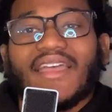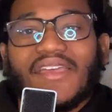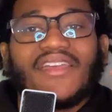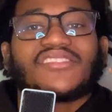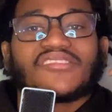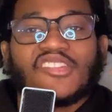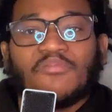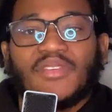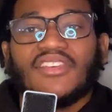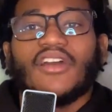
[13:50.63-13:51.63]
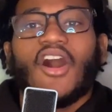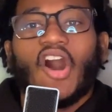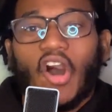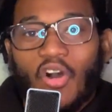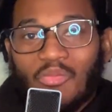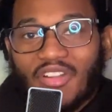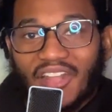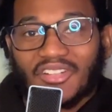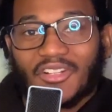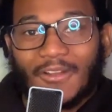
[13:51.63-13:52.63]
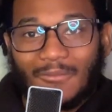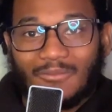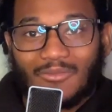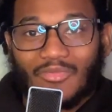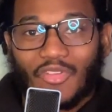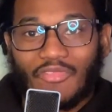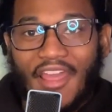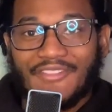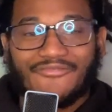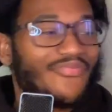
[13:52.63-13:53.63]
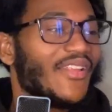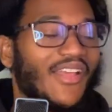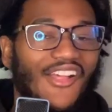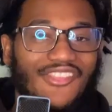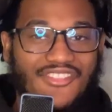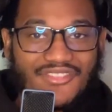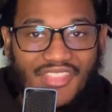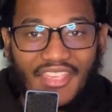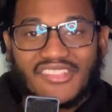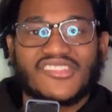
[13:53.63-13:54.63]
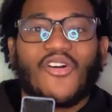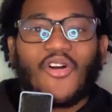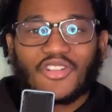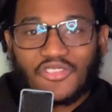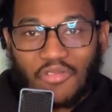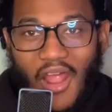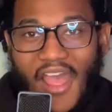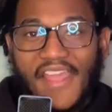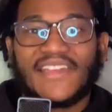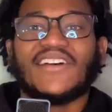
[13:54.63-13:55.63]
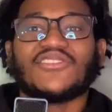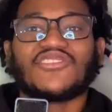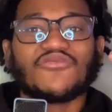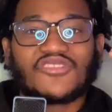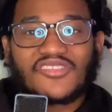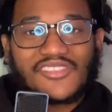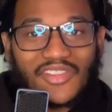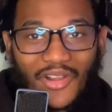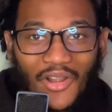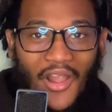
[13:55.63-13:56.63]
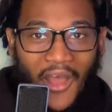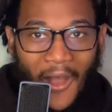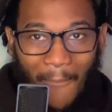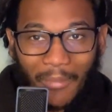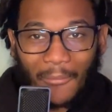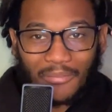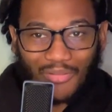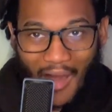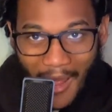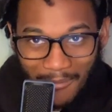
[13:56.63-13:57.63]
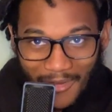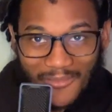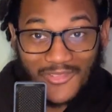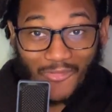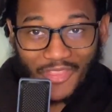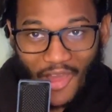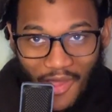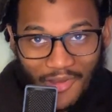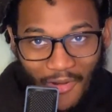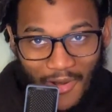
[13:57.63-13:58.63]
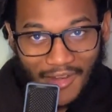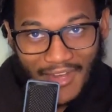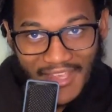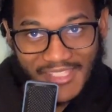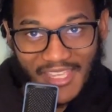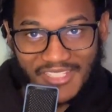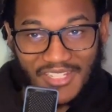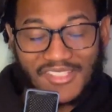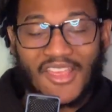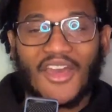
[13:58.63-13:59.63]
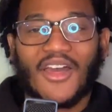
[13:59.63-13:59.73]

it's to be a home wrecker, right? The Knicks are trying to stir up problems with other organizations.